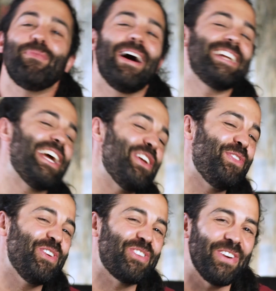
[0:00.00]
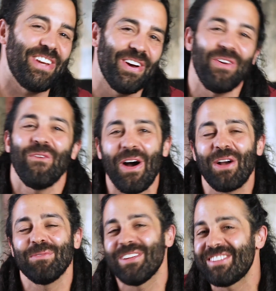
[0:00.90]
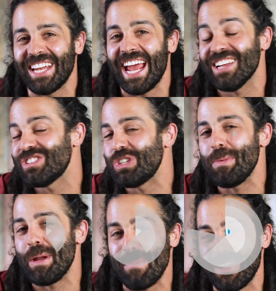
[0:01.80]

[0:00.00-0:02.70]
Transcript: everybody, Daniel Fusco here. Welcome to today's two-minute